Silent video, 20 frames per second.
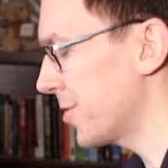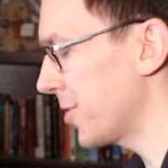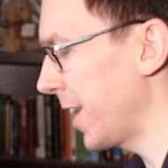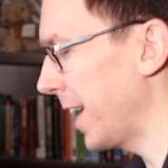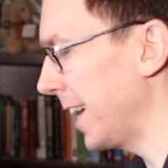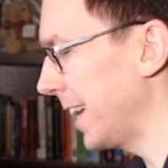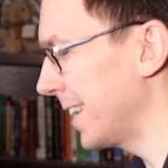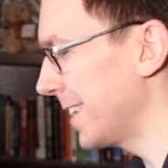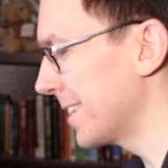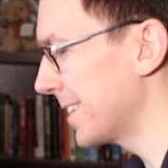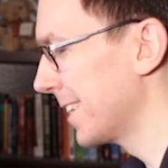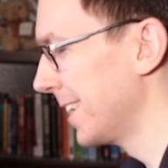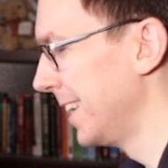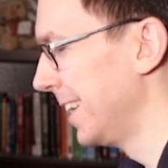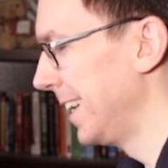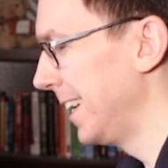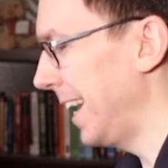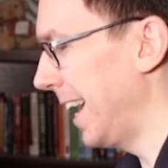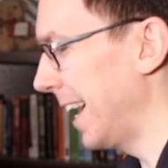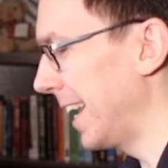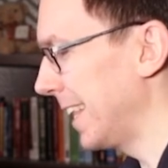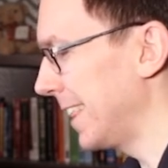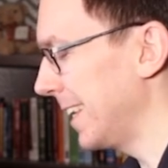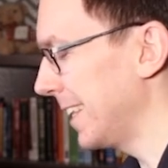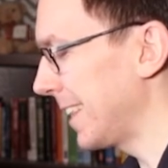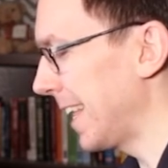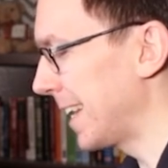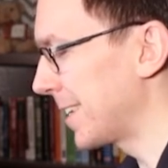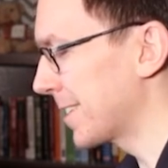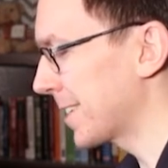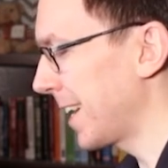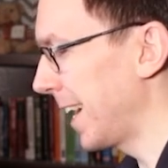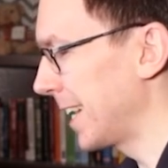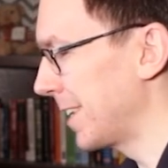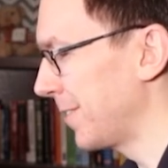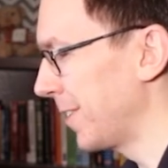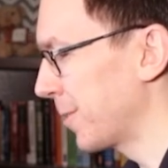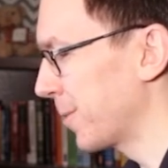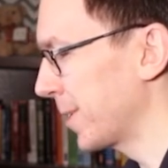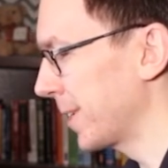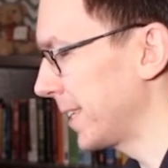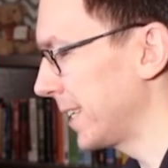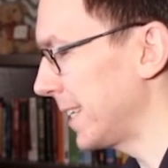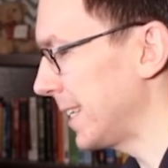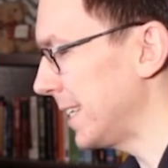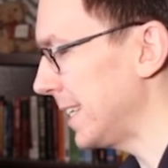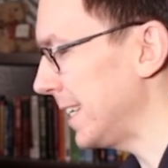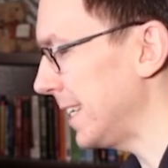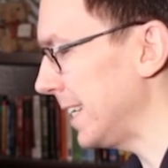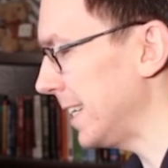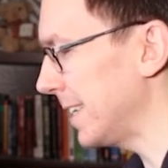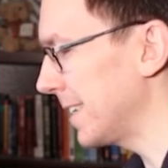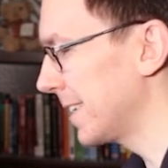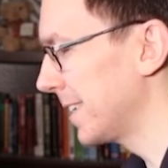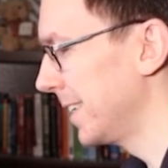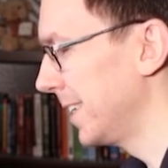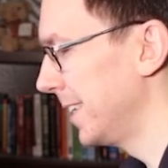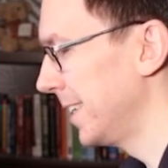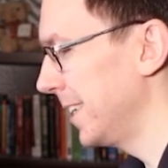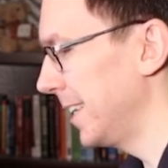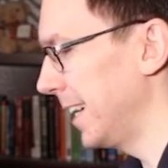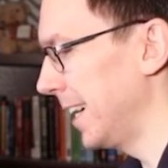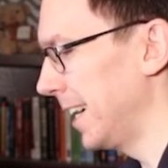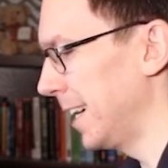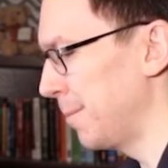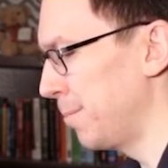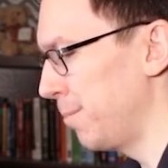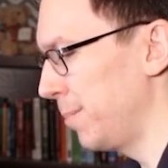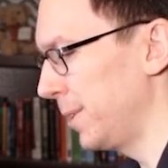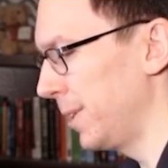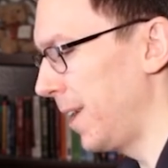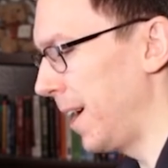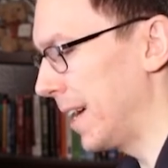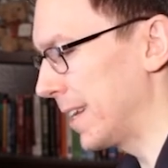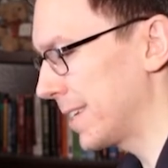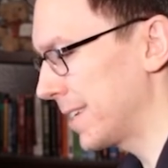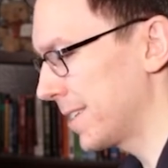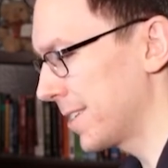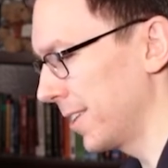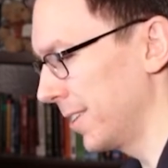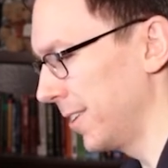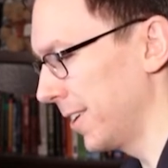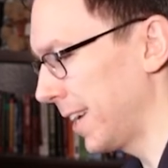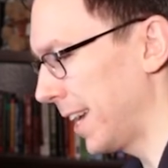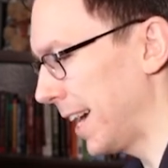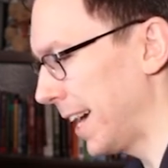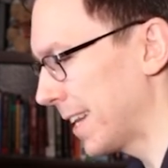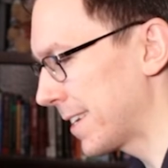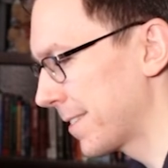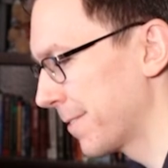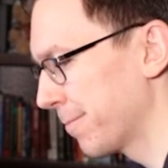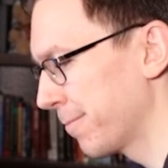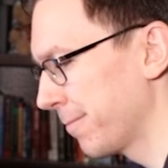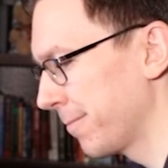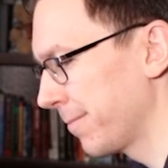change, and I think that's kind of a really neat uh, plot to look at.